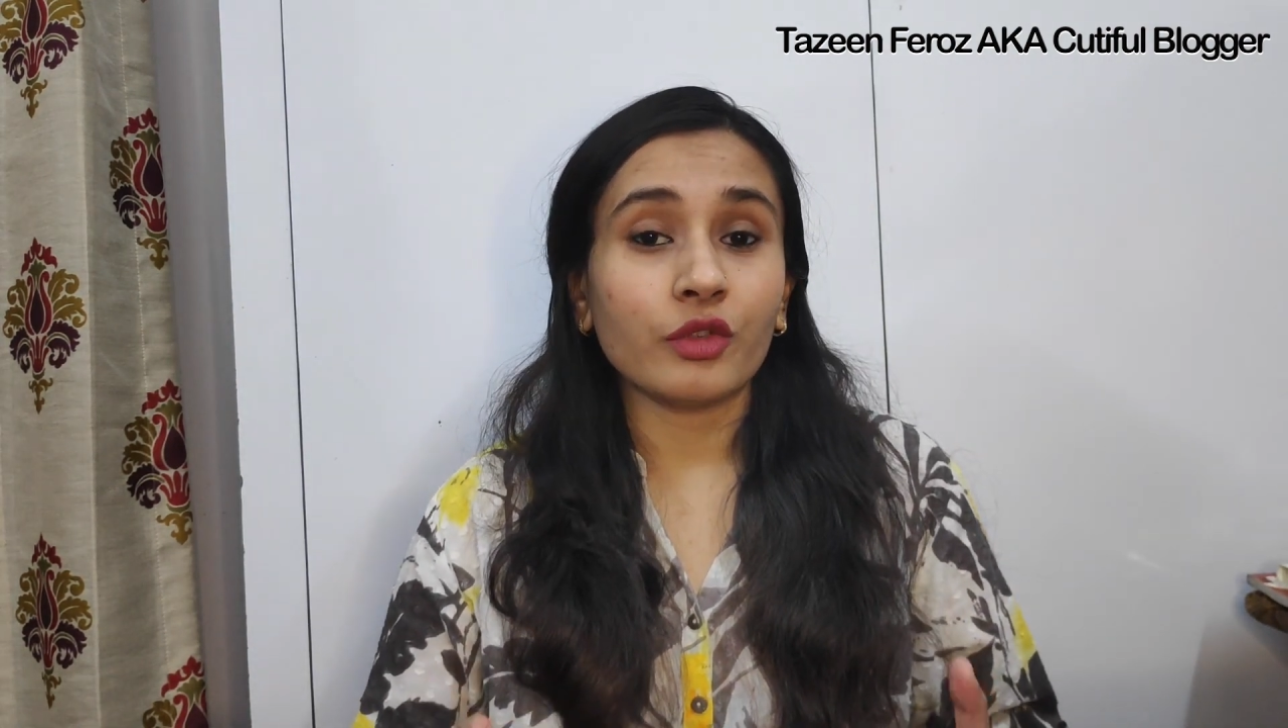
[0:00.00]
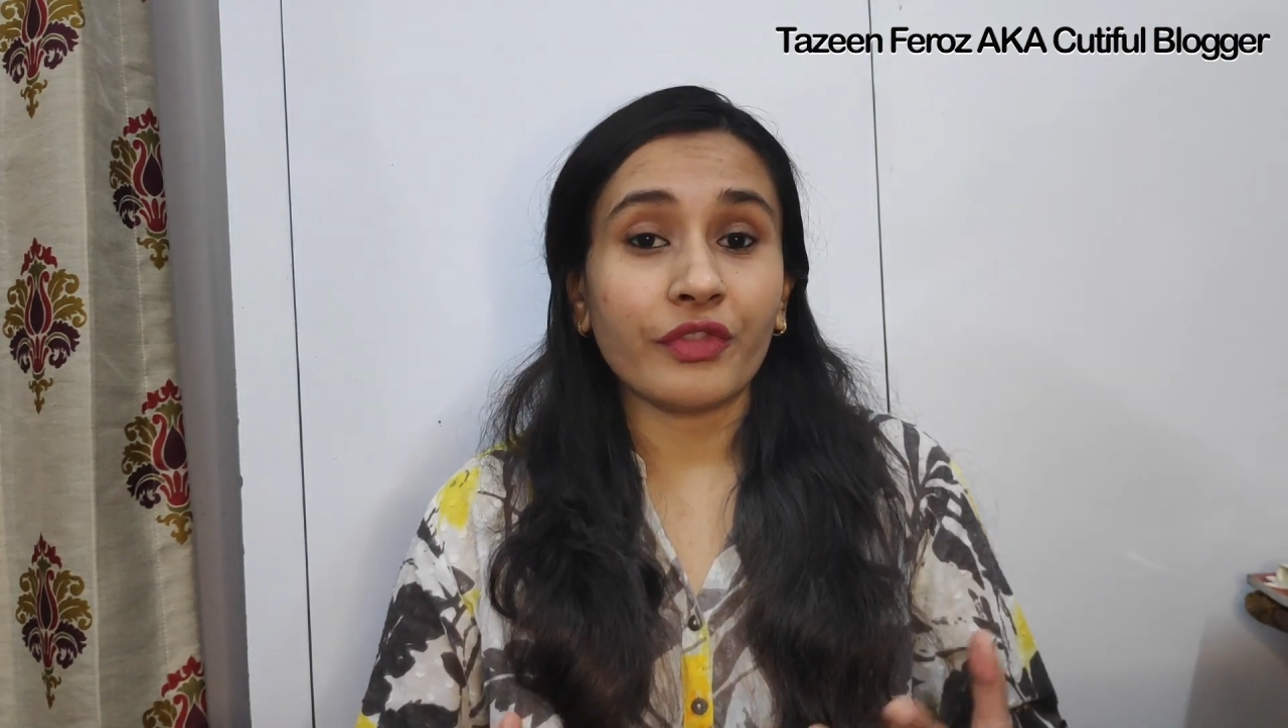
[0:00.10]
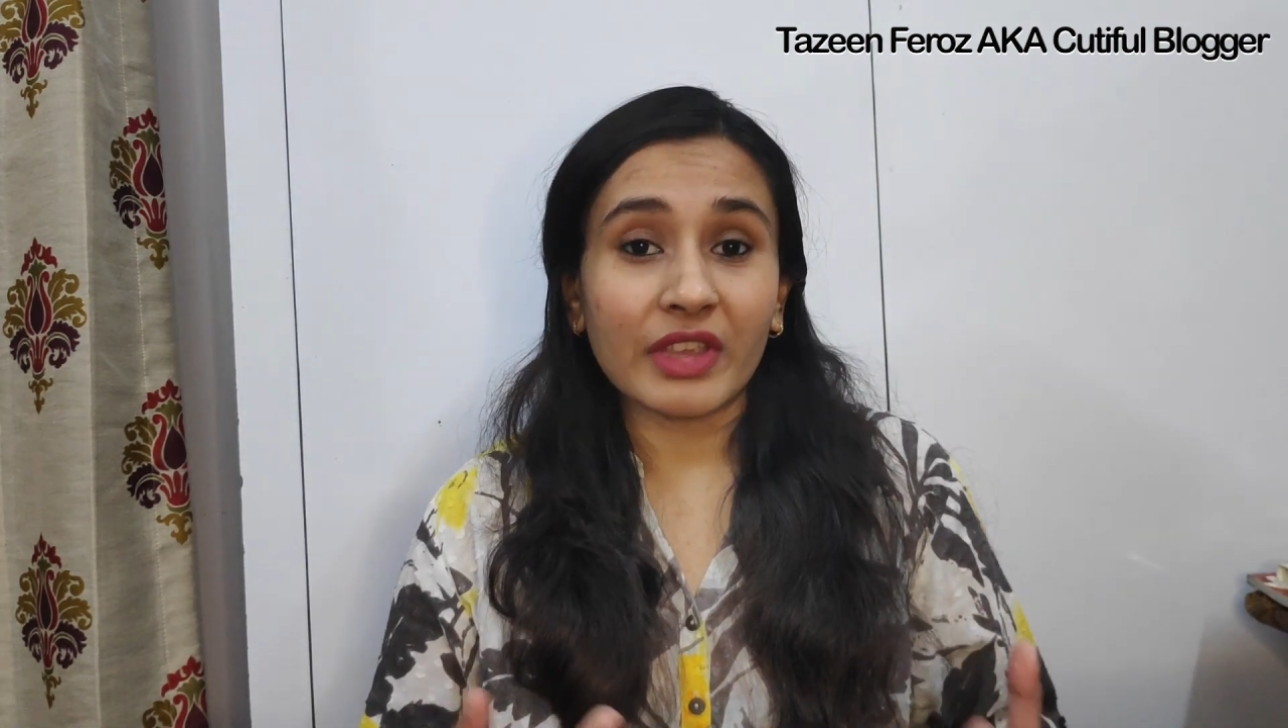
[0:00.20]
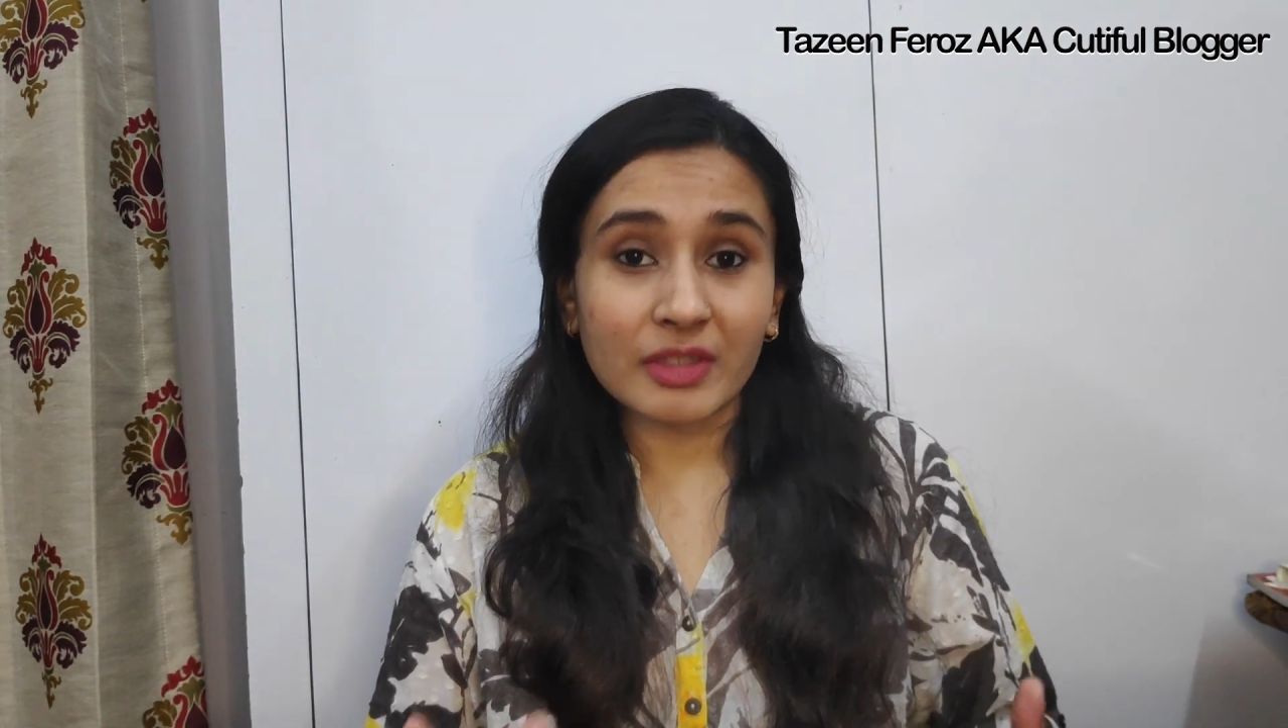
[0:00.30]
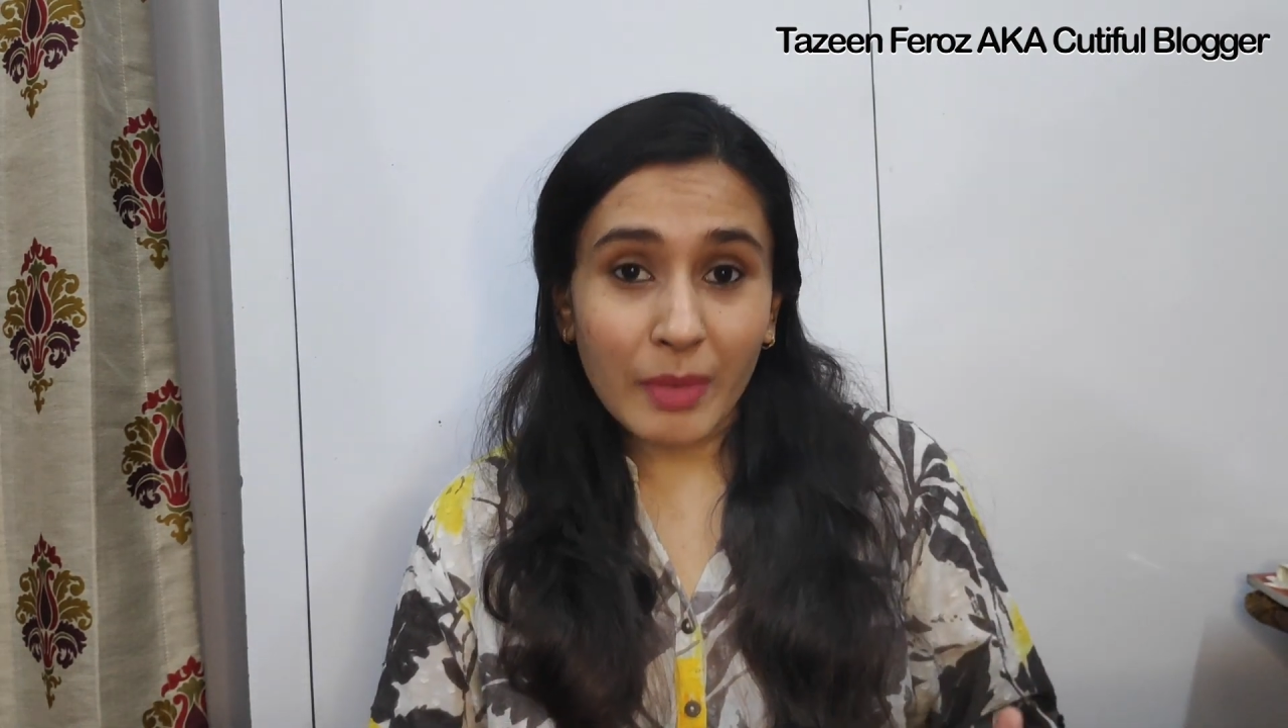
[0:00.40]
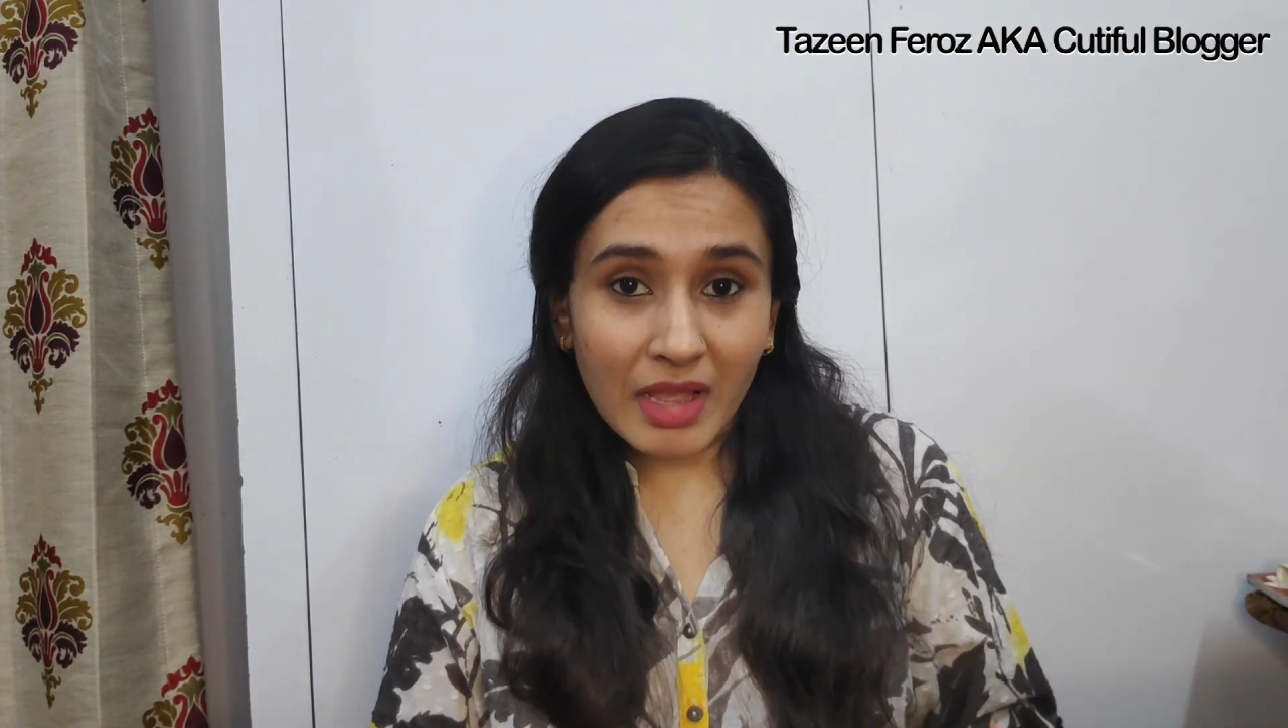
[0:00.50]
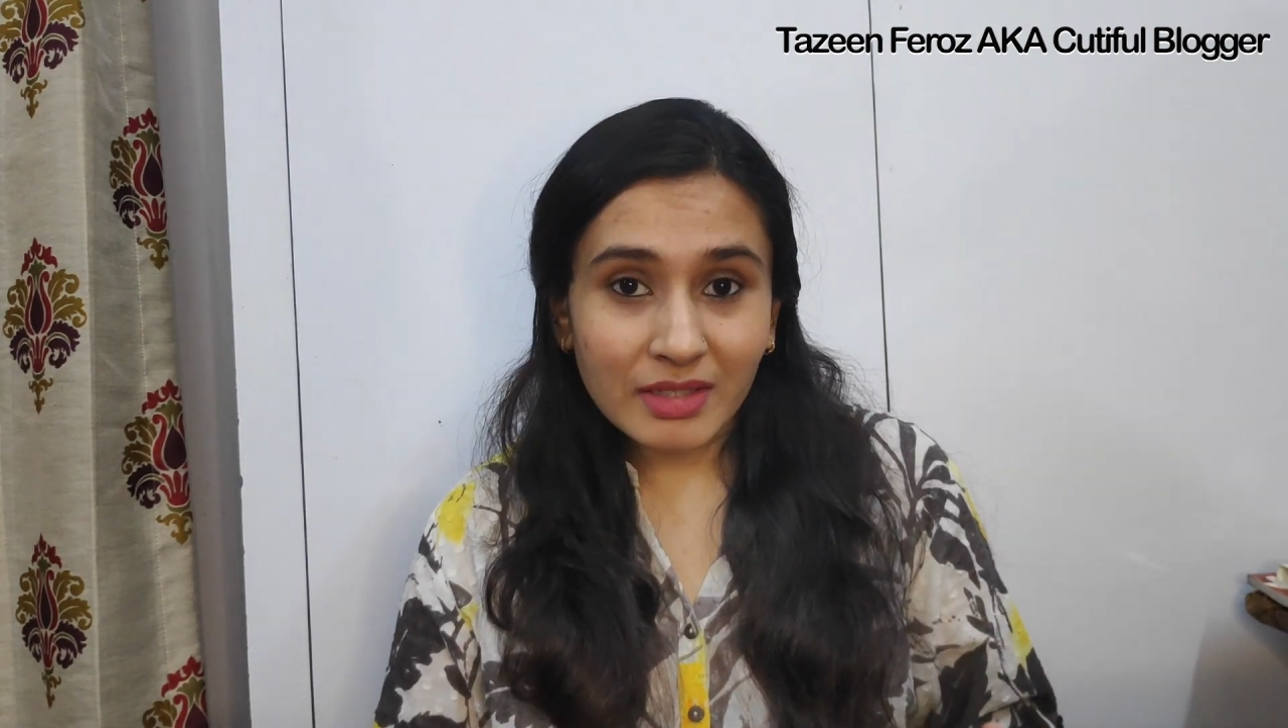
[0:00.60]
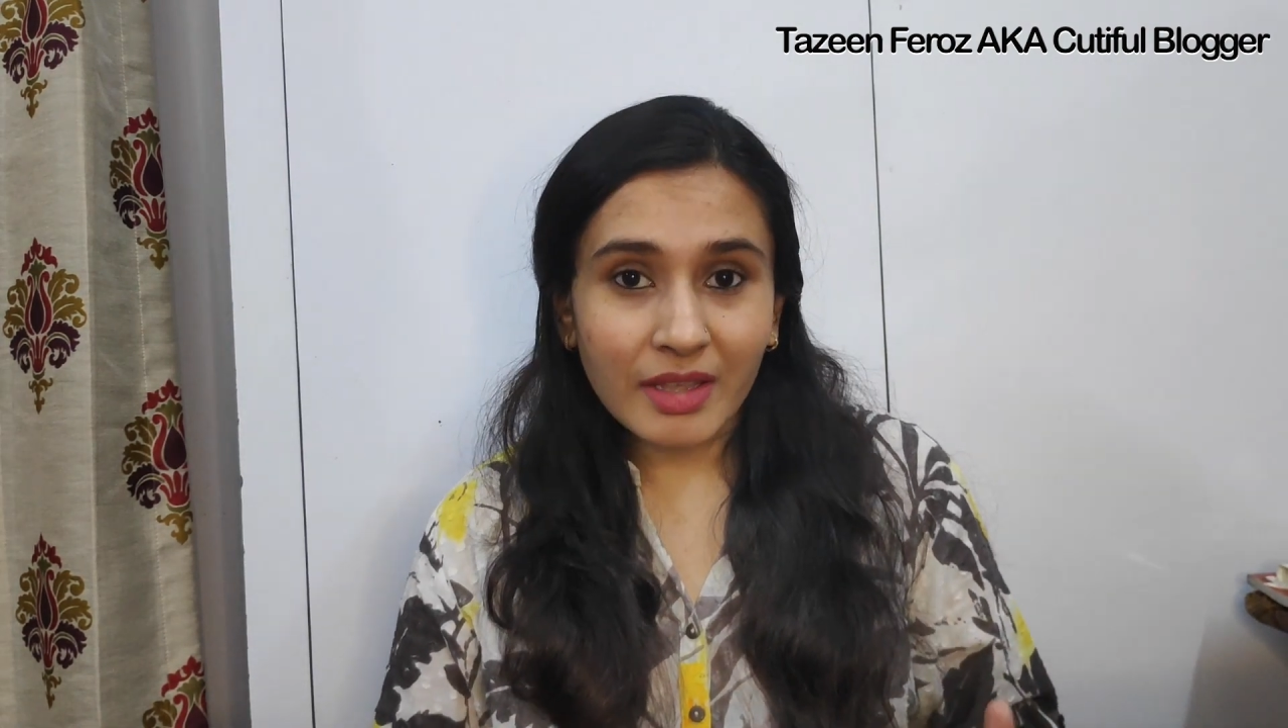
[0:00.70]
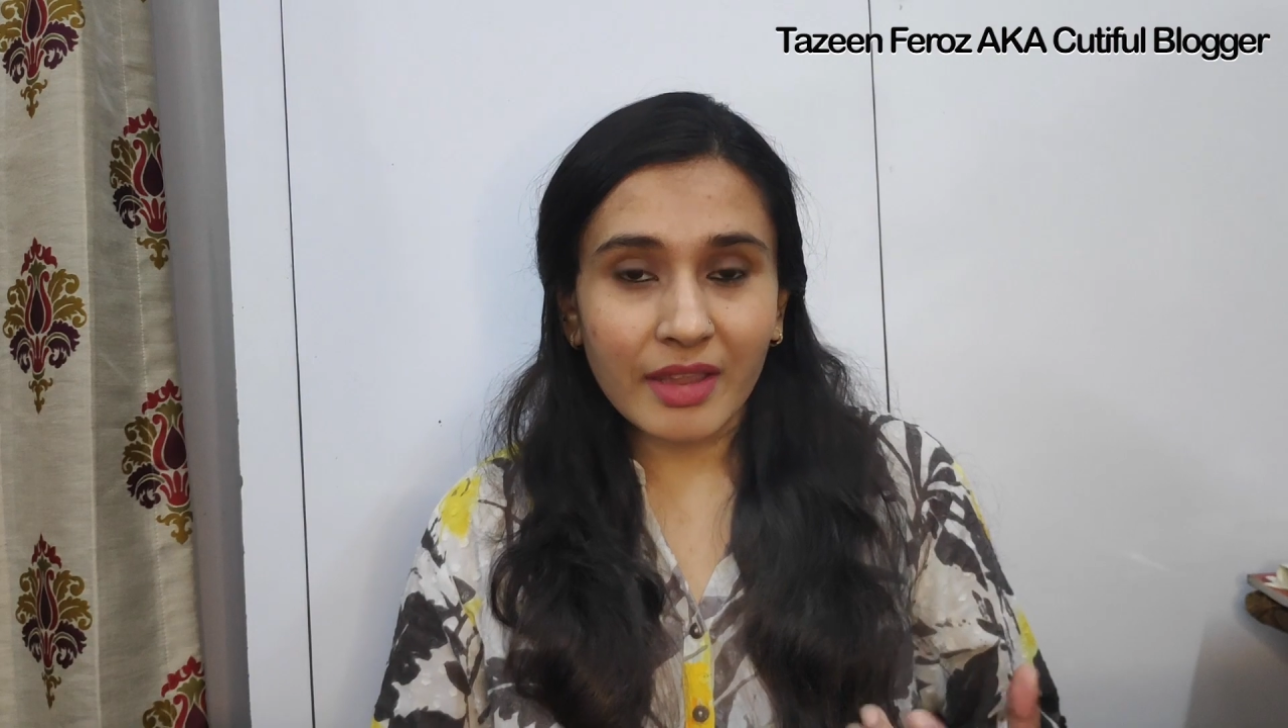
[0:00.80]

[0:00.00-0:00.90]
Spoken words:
face mask,